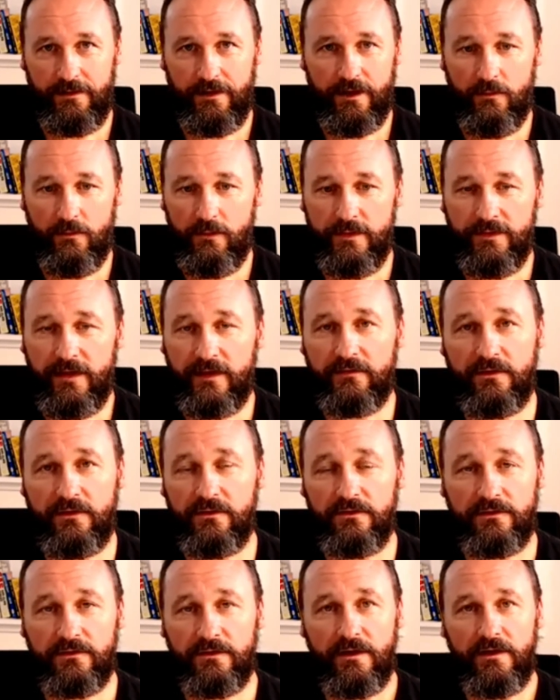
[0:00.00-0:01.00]
And I went, that's
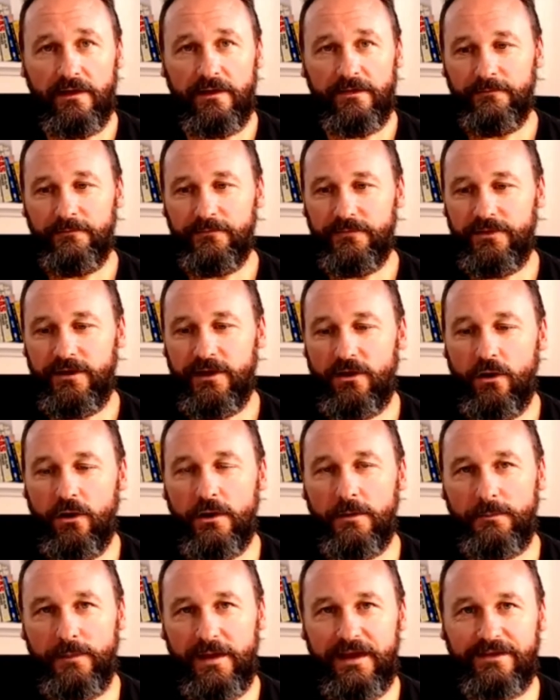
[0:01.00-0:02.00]
because you've got
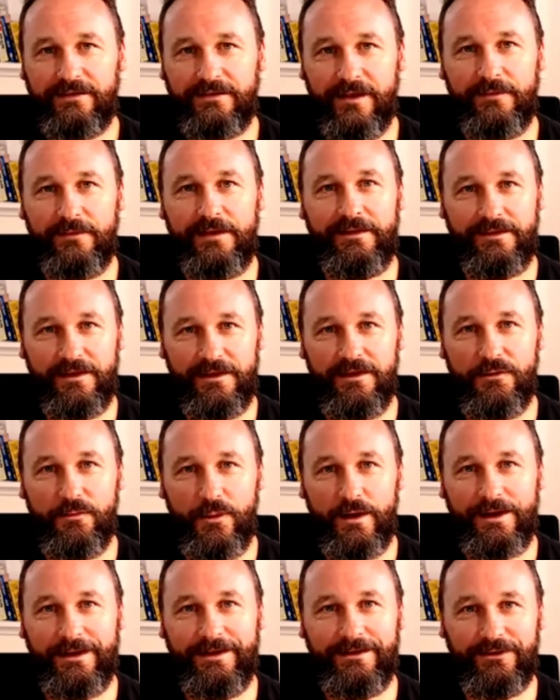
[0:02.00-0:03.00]
to pick something that you're
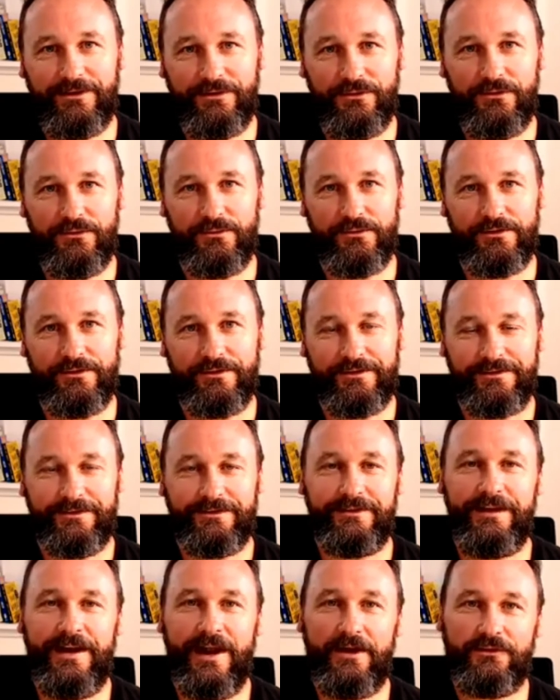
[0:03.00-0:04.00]
willing to do,
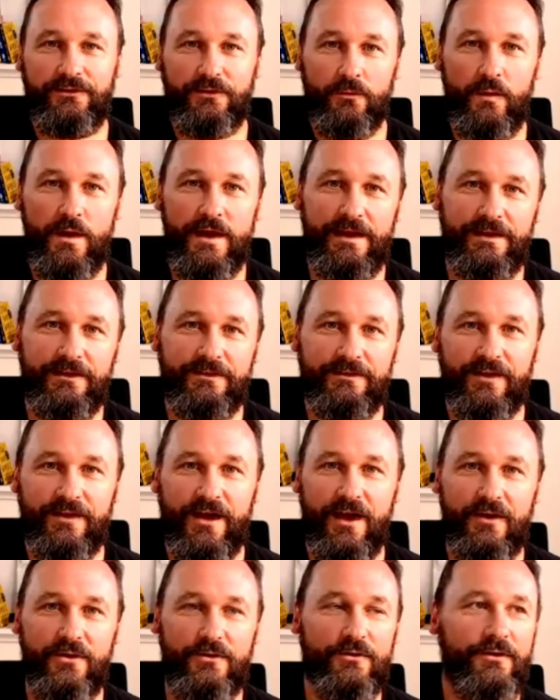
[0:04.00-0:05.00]
you know, to win.
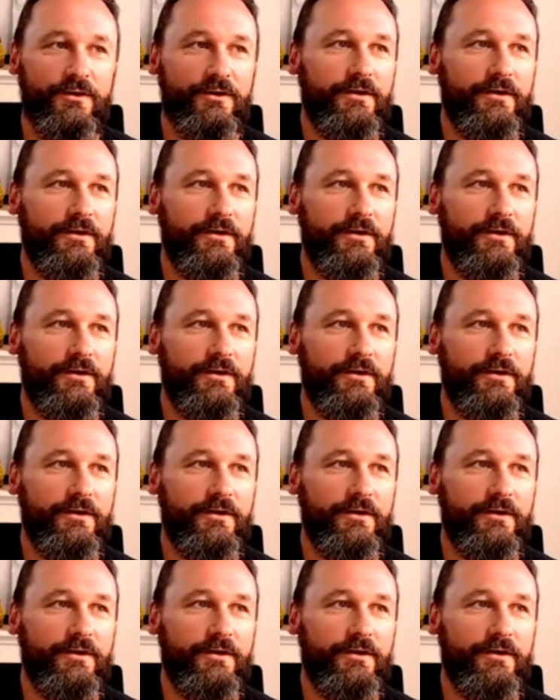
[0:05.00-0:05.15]
So